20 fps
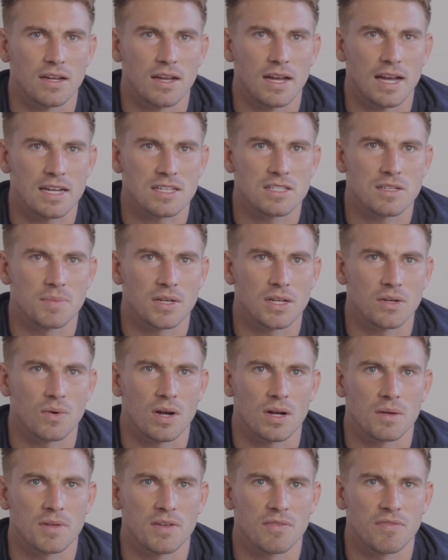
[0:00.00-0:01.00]
has a big
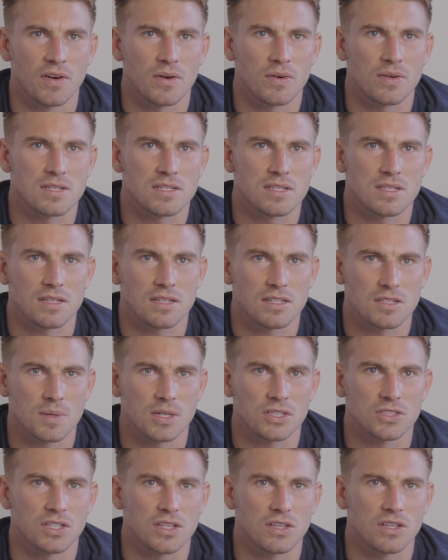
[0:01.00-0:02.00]
rugby focus,
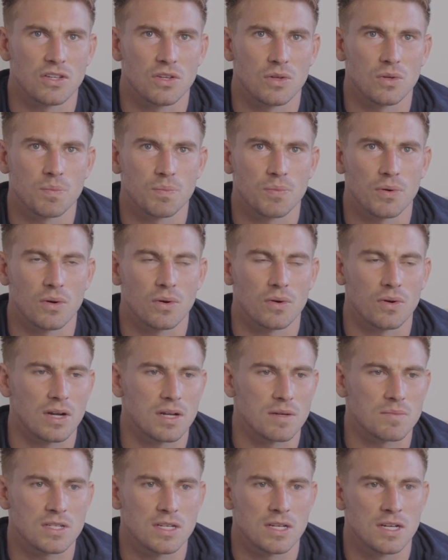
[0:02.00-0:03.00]
especially in the youth
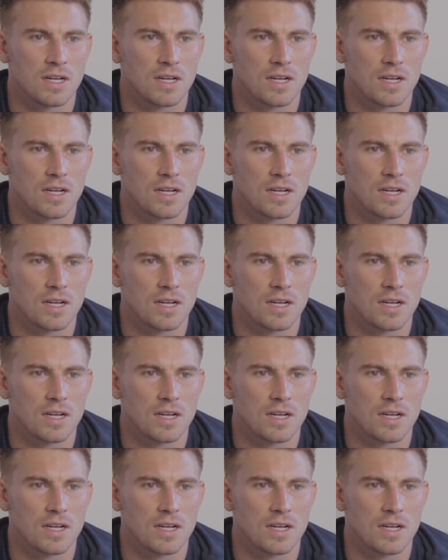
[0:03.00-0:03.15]
programs,